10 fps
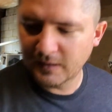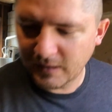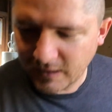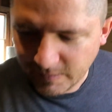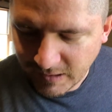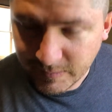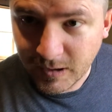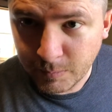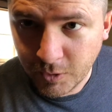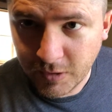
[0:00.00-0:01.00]
I'm
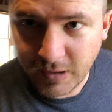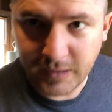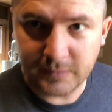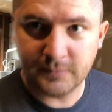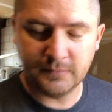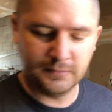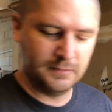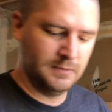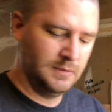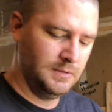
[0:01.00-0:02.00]
gonna put it on
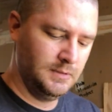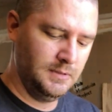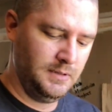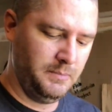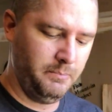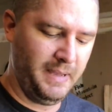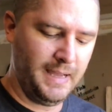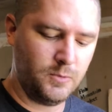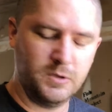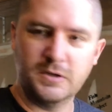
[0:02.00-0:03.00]

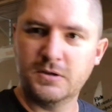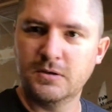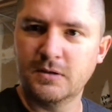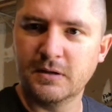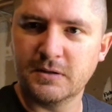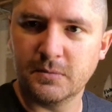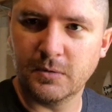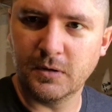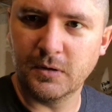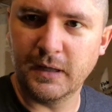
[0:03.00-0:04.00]
backwards. Here's the
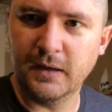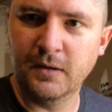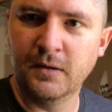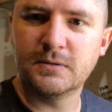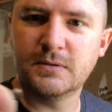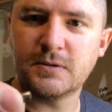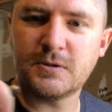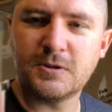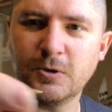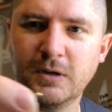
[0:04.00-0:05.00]
bullet lead.
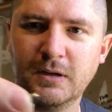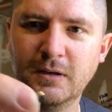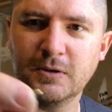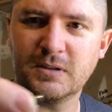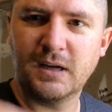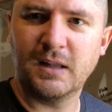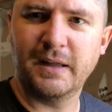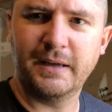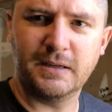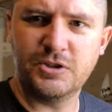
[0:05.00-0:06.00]
So that, it's kind of
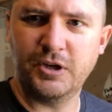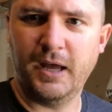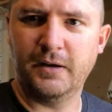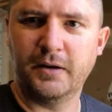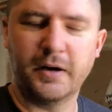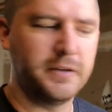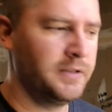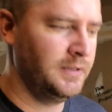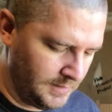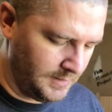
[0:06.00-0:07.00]
like a shad dart.
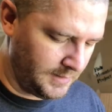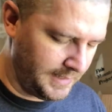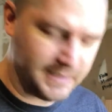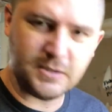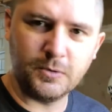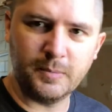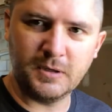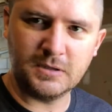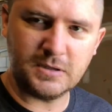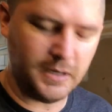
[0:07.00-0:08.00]
And actually what I'm
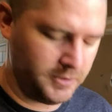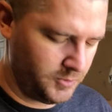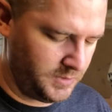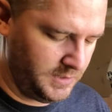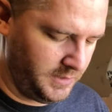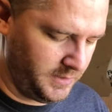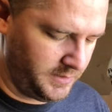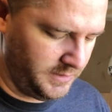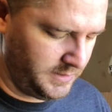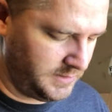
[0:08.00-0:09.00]
gonna start doing here
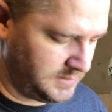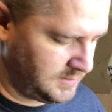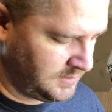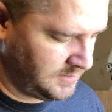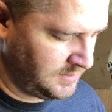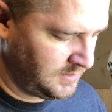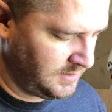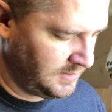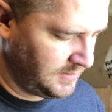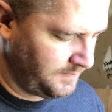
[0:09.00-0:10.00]
is,
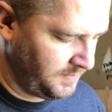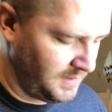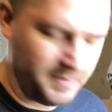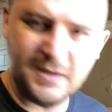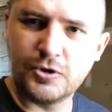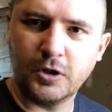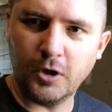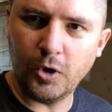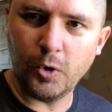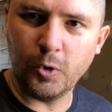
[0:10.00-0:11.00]
I'm gonna drill a
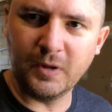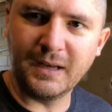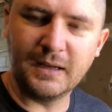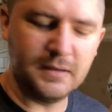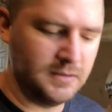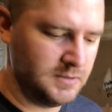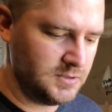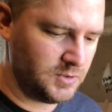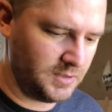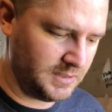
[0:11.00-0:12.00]
hole in it
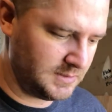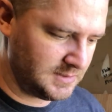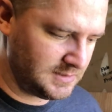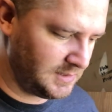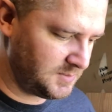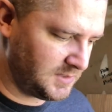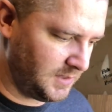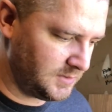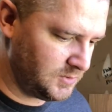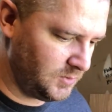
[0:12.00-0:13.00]
so that it slips
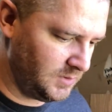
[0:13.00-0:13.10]
onto